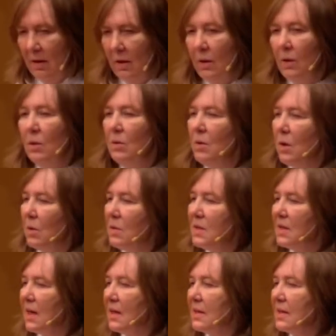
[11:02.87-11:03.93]
who knows
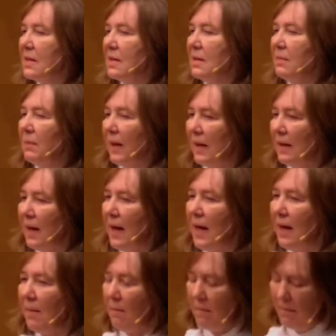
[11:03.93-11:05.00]
us by
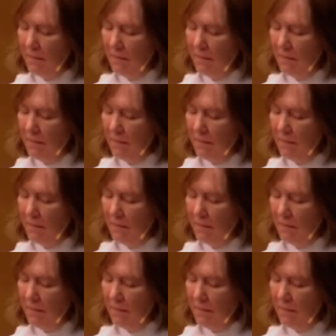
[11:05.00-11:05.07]
name,